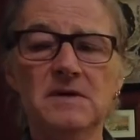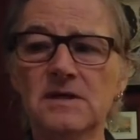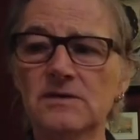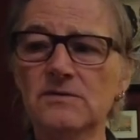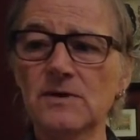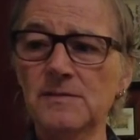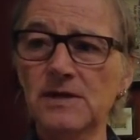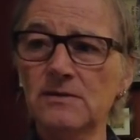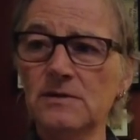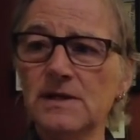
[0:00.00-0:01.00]
I mean,
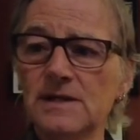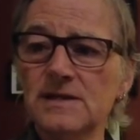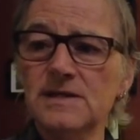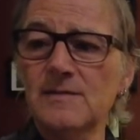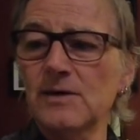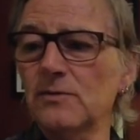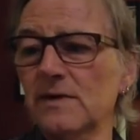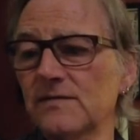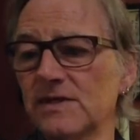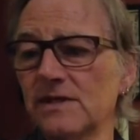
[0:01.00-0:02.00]
it looked like the same. I know
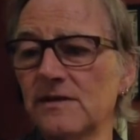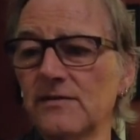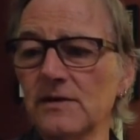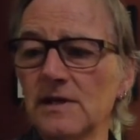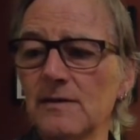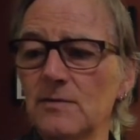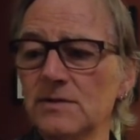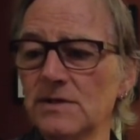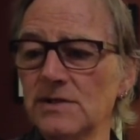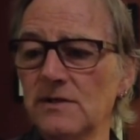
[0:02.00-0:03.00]
I've seen different labels
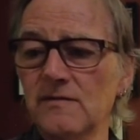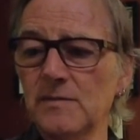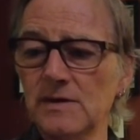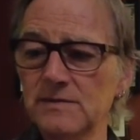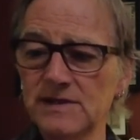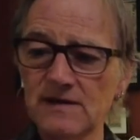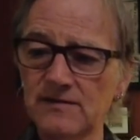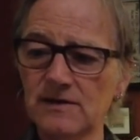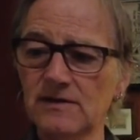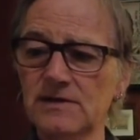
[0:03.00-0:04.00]
and stuff, but I'm
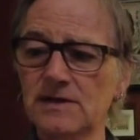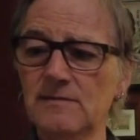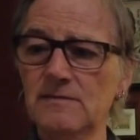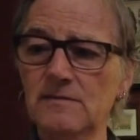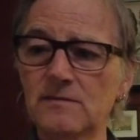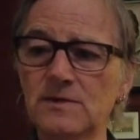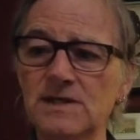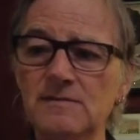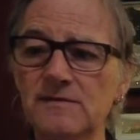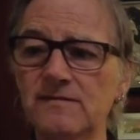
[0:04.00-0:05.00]
definitely the same
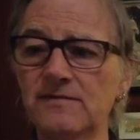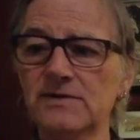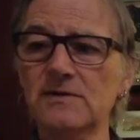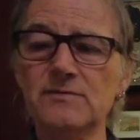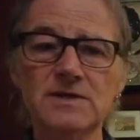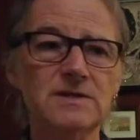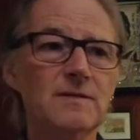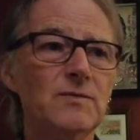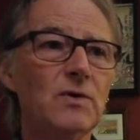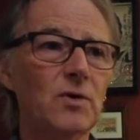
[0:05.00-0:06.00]
whiskey, but for some reason,
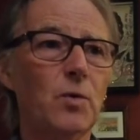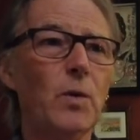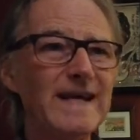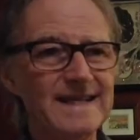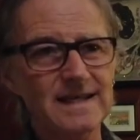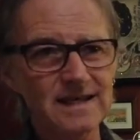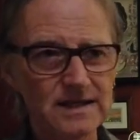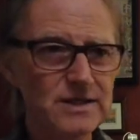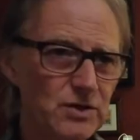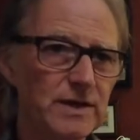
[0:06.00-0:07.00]
I'm not quite
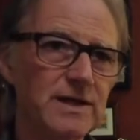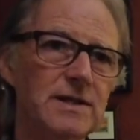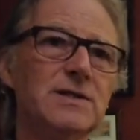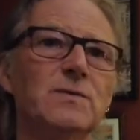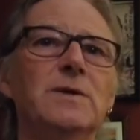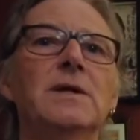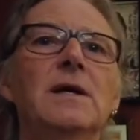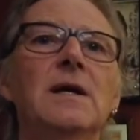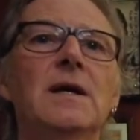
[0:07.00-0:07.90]
enjoying this one